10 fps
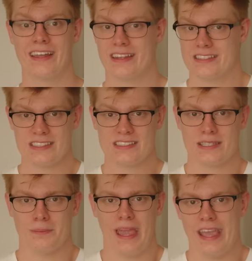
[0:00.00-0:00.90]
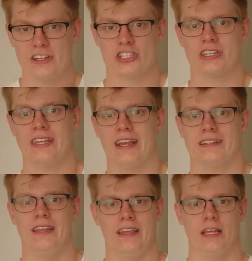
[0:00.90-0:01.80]
This isn't some ancient
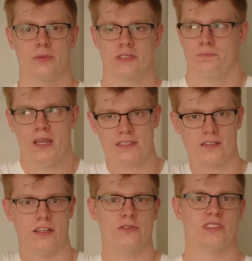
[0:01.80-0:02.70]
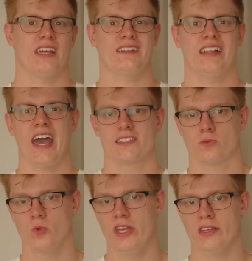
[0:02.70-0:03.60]
technique, it was basically used like last
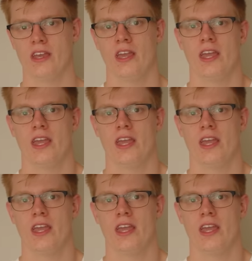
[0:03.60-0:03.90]
week.